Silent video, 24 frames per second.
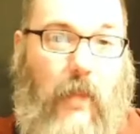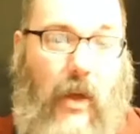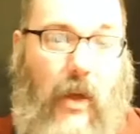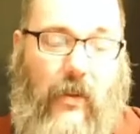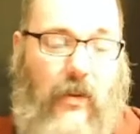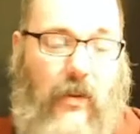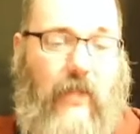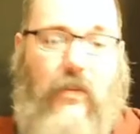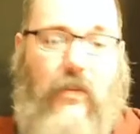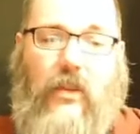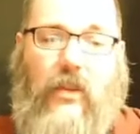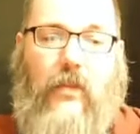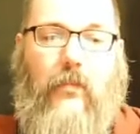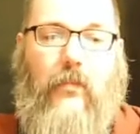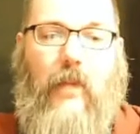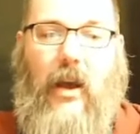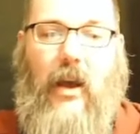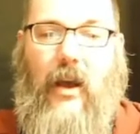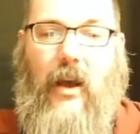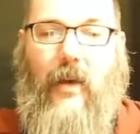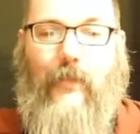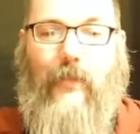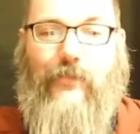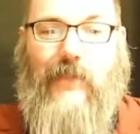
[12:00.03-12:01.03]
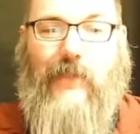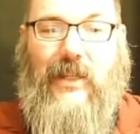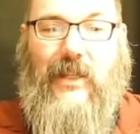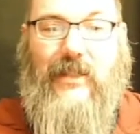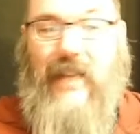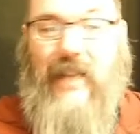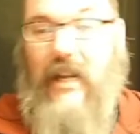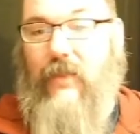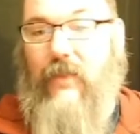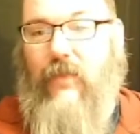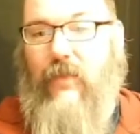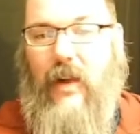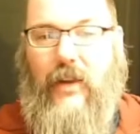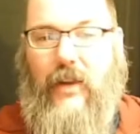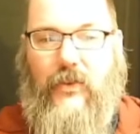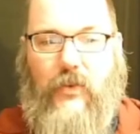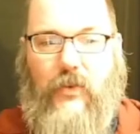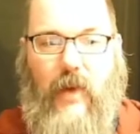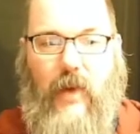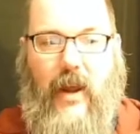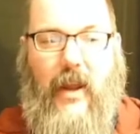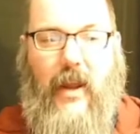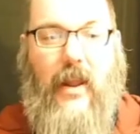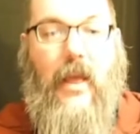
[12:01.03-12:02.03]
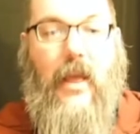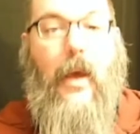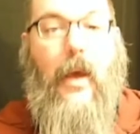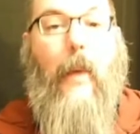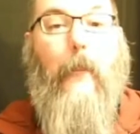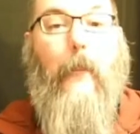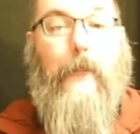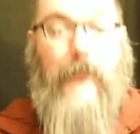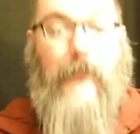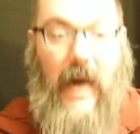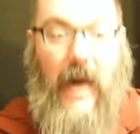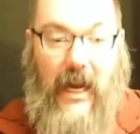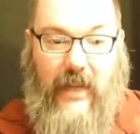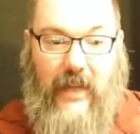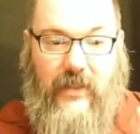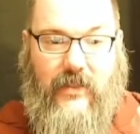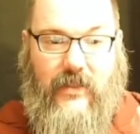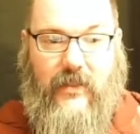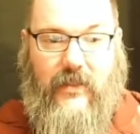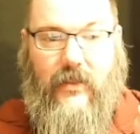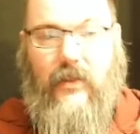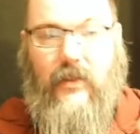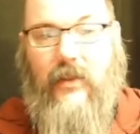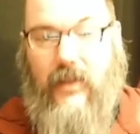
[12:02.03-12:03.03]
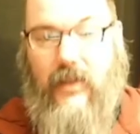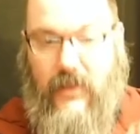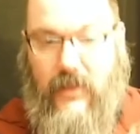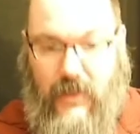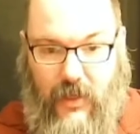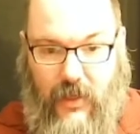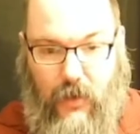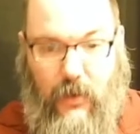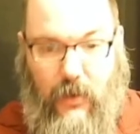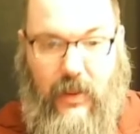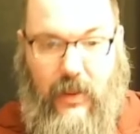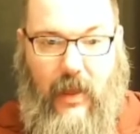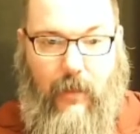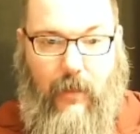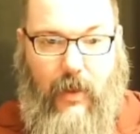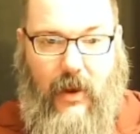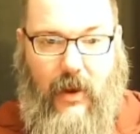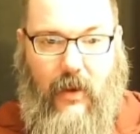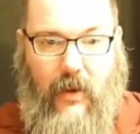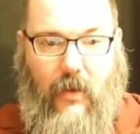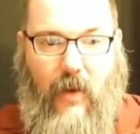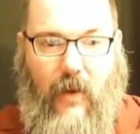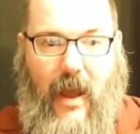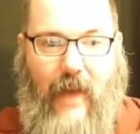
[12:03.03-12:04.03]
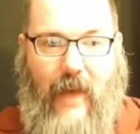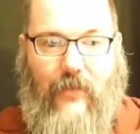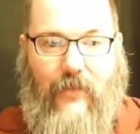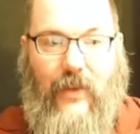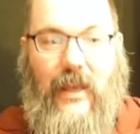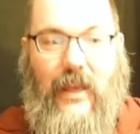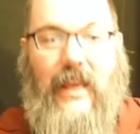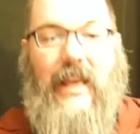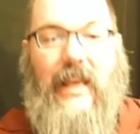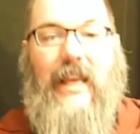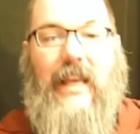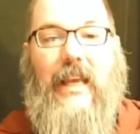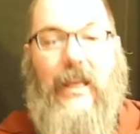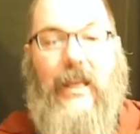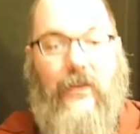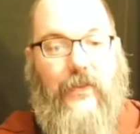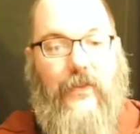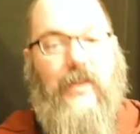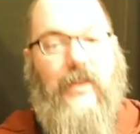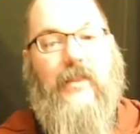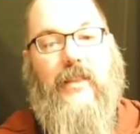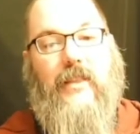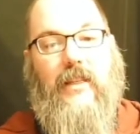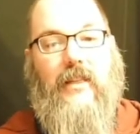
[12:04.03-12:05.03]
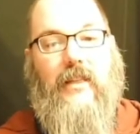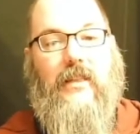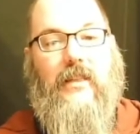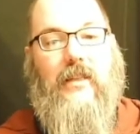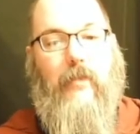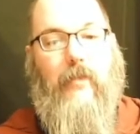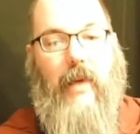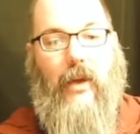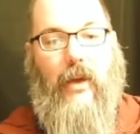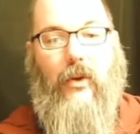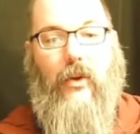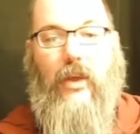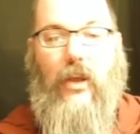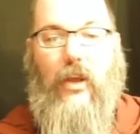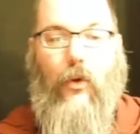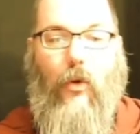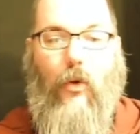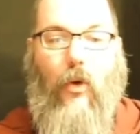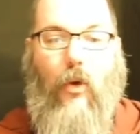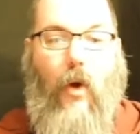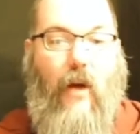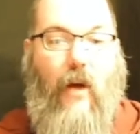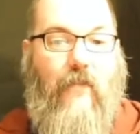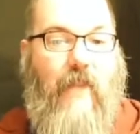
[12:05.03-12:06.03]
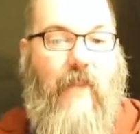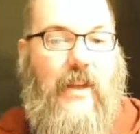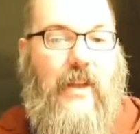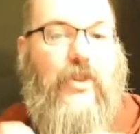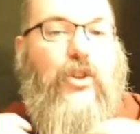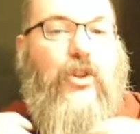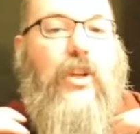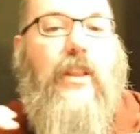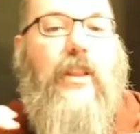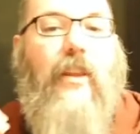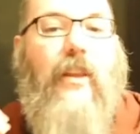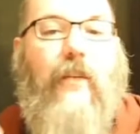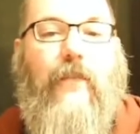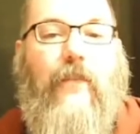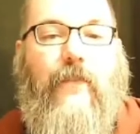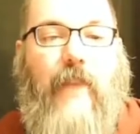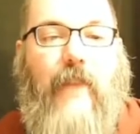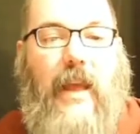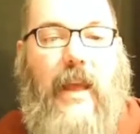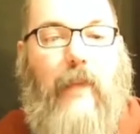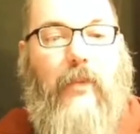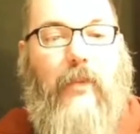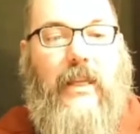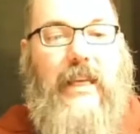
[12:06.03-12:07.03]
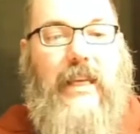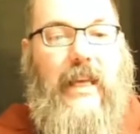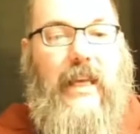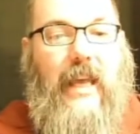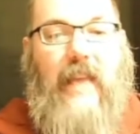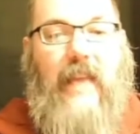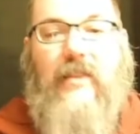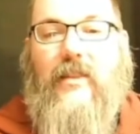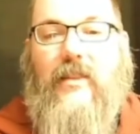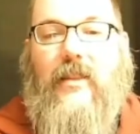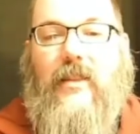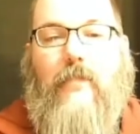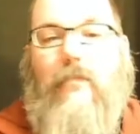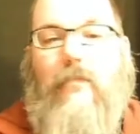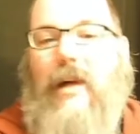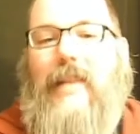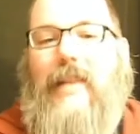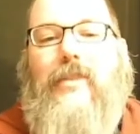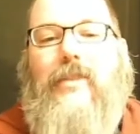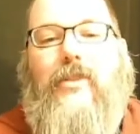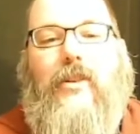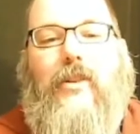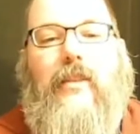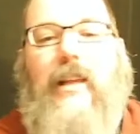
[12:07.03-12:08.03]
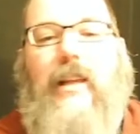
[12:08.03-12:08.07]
giving them data files, right? But continuing that paragraph, if the scene is about a hero avenging their family against the monster that